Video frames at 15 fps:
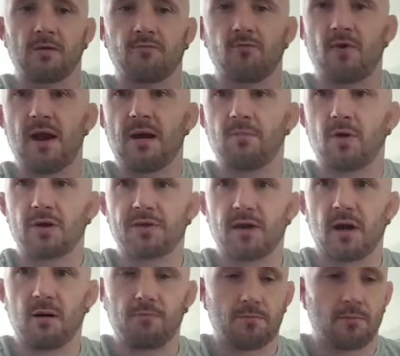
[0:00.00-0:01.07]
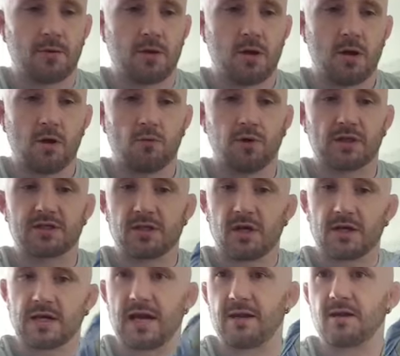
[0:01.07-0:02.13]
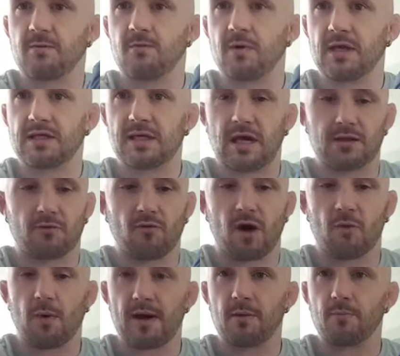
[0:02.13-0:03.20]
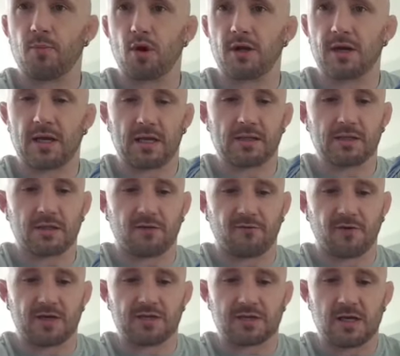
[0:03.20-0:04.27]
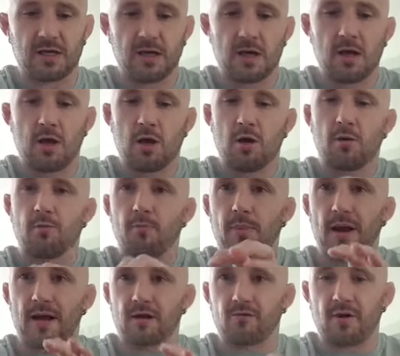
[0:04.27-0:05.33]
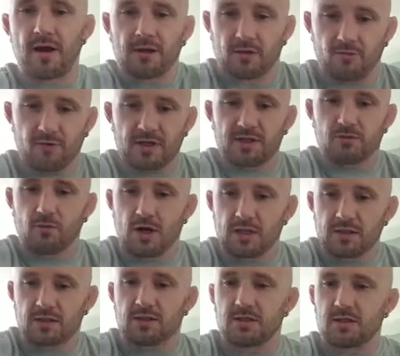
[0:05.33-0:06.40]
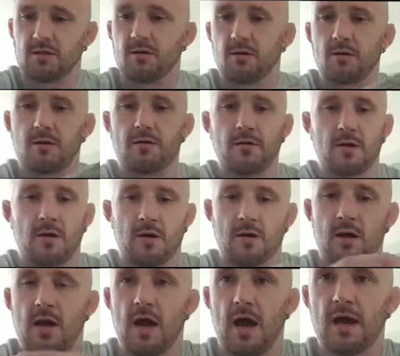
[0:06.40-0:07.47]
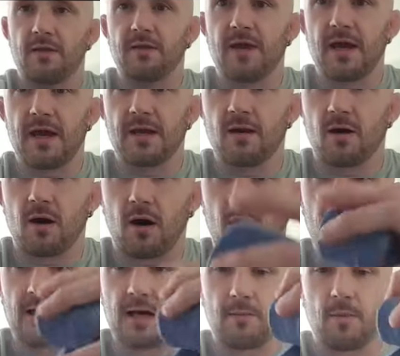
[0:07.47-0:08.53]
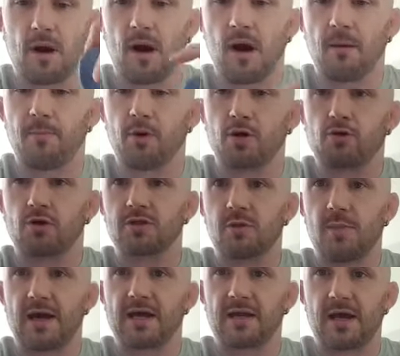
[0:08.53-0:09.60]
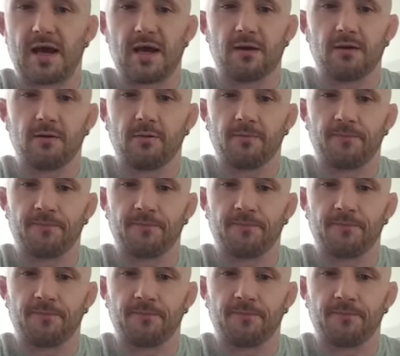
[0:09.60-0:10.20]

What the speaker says: round my thumb, which again is going the right way and pulling it into the fist, back round the wrist once, and then I come up across the back of the hand.